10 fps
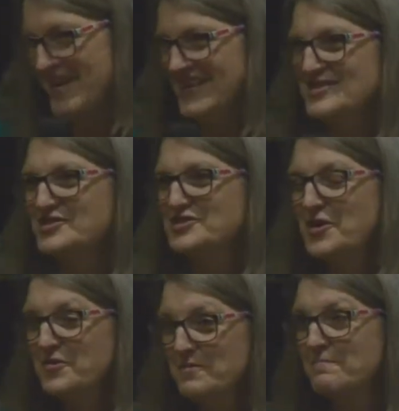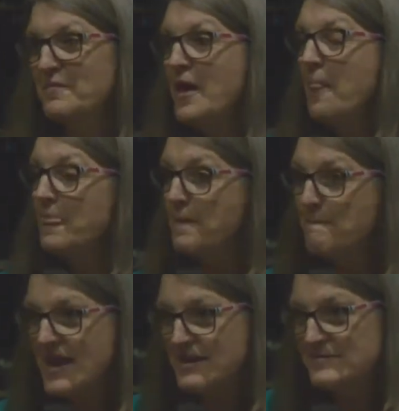and show them the
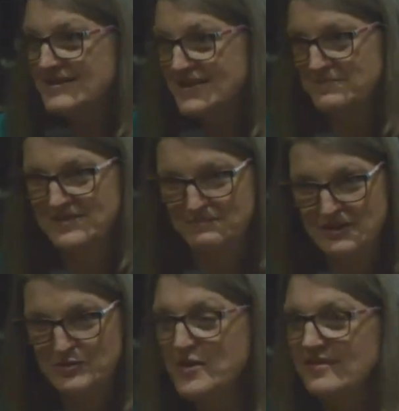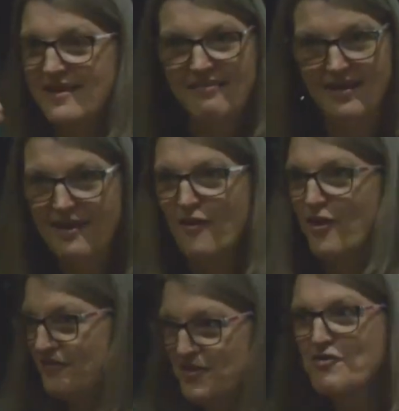baby steps in between that
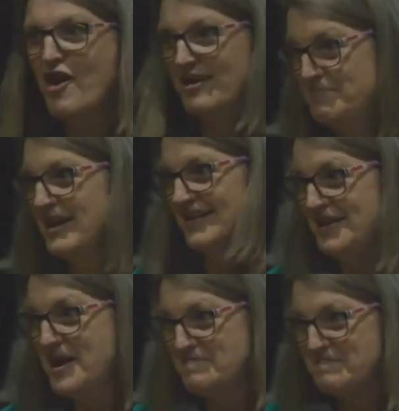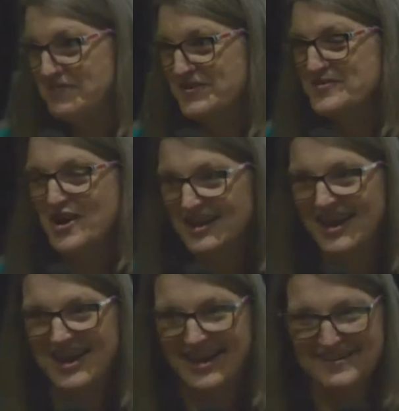they're not picking up, they're not
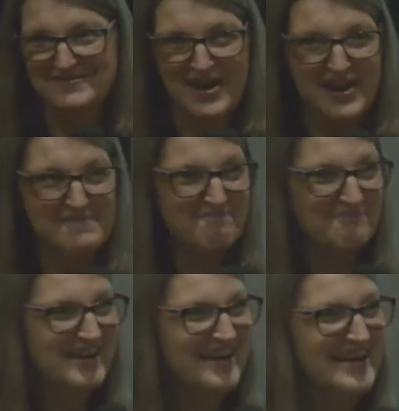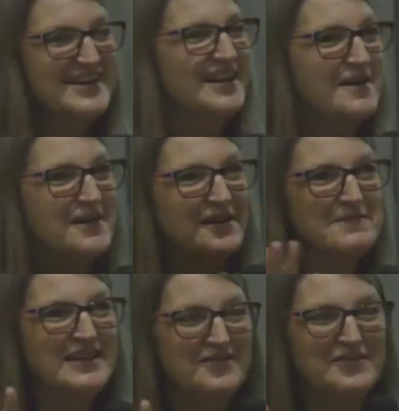getting it, right? Let
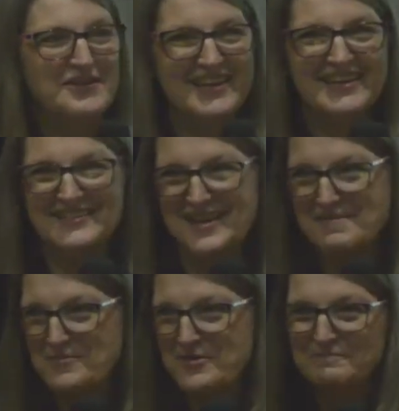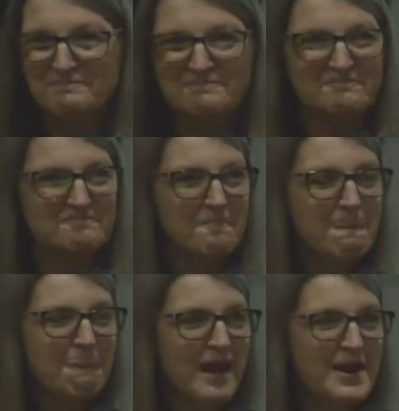me give you an example.
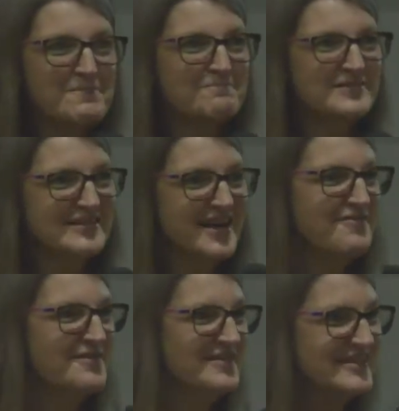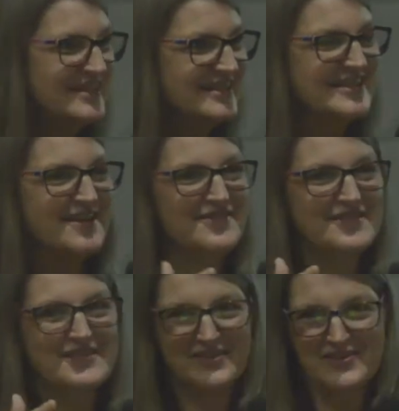6th,
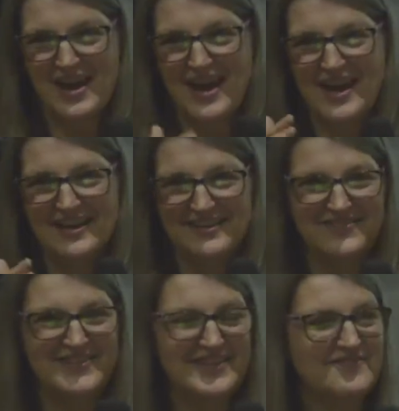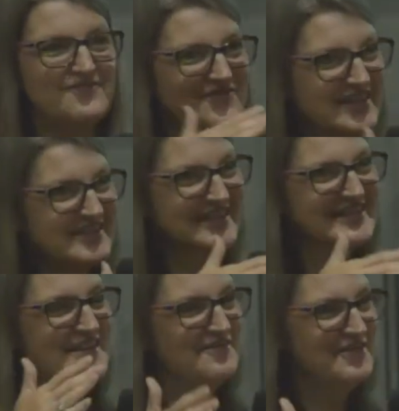7th grade, 5th,
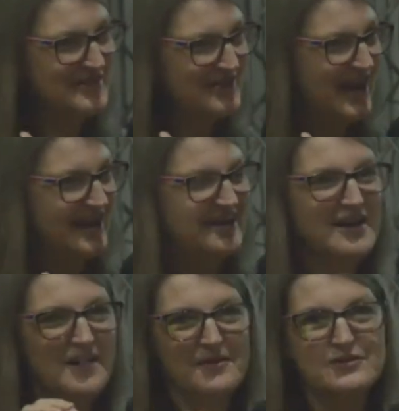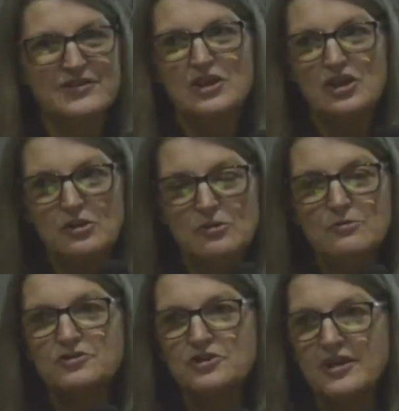6th, 7th grade, there's a
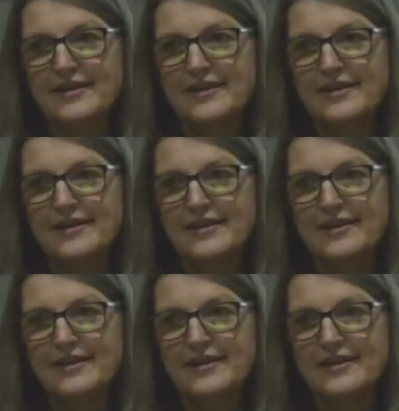huge